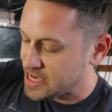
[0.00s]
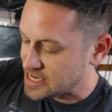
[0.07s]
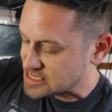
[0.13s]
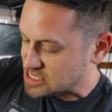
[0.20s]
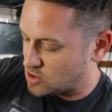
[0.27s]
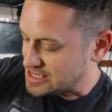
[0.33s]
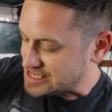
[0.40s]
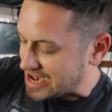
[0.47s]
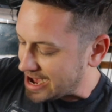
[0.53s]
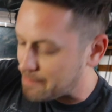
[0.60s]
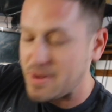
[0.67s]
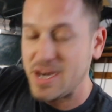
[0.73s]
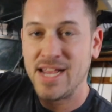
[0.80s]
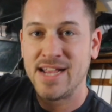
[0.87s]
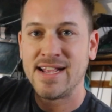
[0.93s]
So what's
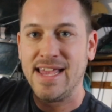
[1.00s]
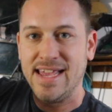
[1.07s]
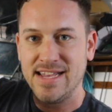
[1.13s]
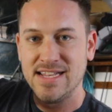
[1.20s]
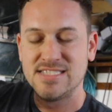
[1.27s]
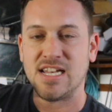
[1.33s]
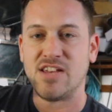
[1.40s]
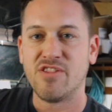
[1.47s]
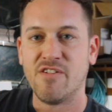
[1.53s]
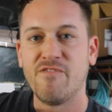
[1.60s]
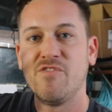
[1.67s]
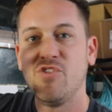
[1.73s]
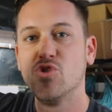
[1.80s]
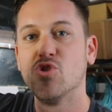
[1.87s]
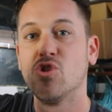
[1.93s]
happening is the
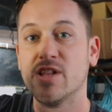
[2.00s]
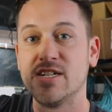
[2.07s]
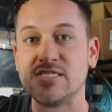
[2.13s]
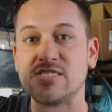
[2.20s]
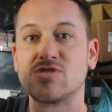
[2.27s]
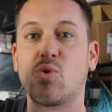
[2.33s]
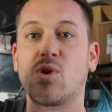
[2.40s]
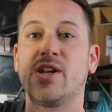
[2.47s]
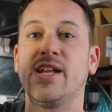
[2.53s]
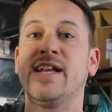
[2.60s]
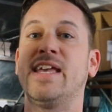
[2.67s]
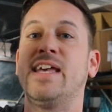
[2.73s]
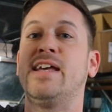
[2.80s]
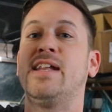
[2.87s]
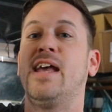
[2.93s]
fuel is squirting
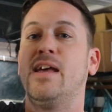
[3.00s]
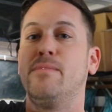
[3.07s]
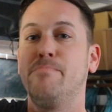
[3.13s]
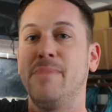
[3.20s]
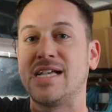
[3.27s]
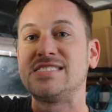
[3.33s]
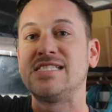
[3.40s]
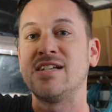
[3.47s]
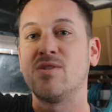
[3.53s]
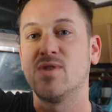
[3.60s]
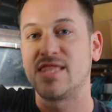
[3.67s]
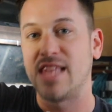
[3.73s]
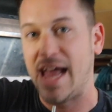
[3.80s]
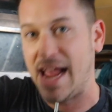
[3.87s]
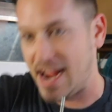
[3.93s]
in and mixing
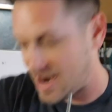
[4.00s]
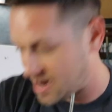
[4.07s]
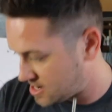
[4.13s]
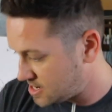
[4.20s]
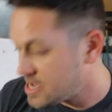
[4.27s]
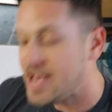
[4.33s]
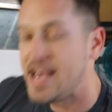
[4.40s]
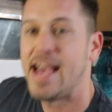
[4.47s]
with the air